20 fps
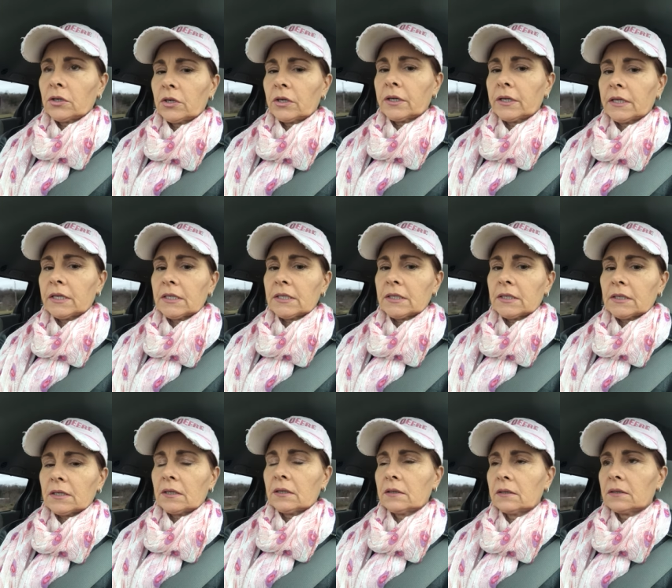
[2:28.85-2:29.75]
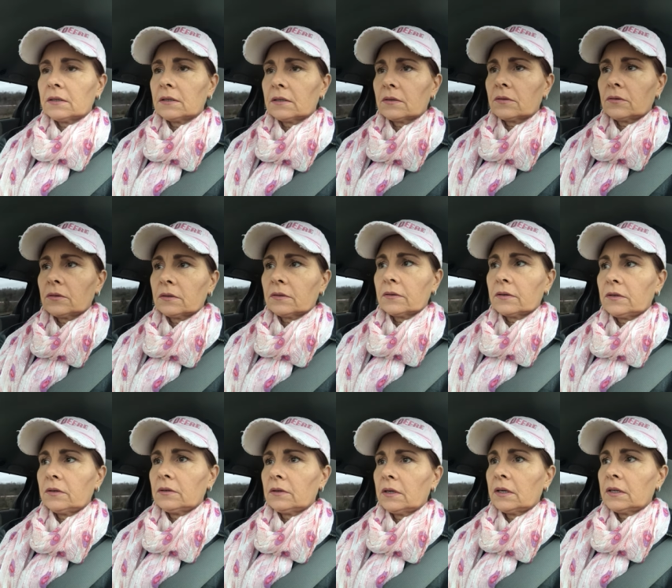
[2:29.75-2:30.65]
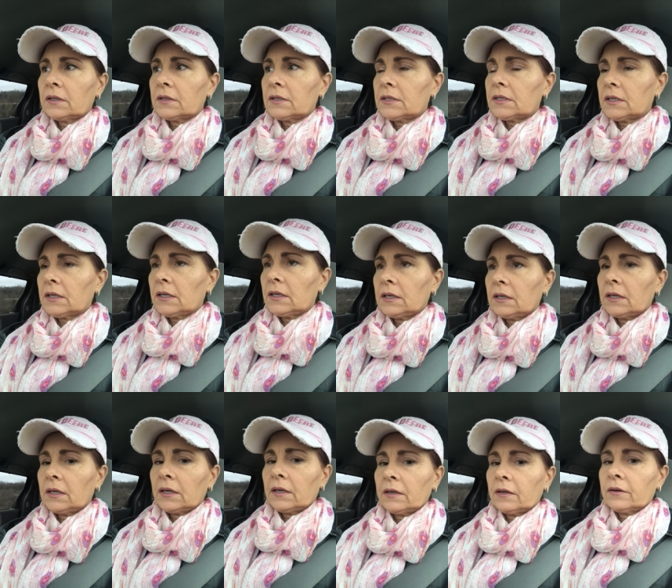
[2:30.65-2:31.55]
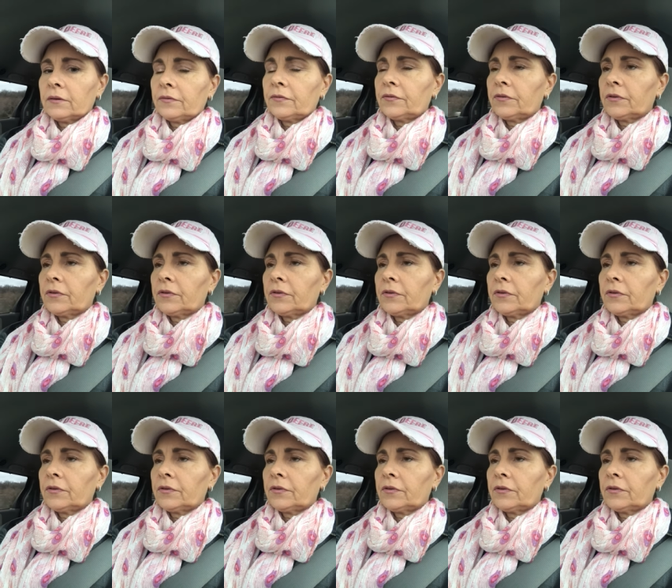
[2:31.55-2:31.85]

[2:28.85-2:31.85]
Chris and see if